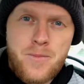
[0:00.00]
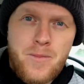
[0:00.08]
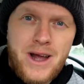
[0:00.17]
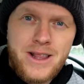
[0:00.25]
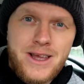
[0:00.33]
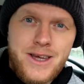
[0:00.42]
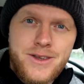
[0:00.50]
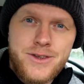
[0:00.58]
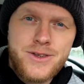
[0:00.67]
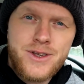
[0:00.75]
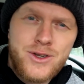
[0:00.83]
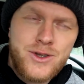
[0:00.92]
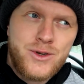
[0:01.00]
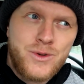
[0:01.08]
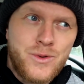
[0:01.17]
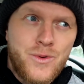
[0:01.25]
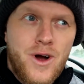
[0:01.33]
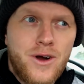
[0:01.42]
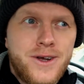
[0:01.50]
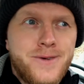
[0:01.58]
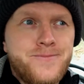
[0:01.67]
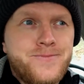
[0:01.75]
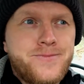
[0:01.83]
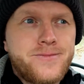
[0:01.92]
my lens to the rock,
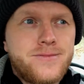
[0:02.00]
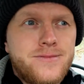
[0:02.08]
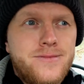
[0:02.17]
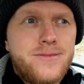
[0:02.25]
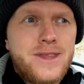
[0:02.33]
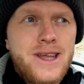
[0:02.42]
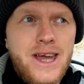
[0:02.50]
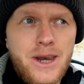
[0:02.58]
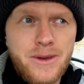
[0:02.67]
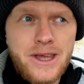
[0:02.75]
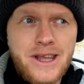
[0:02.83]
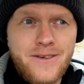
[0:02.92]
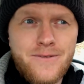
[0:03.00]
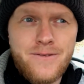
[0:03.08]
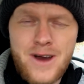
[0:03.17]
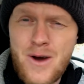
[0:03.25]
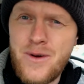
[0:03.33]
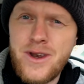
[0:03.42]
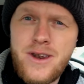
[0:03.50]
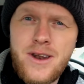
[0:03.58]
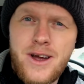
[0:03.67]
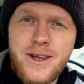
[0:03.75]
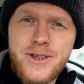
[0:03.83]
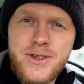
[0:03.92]
and I'm getting a very
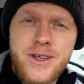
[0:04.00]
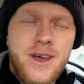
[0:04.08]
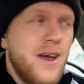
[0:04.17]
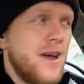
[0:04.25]
nice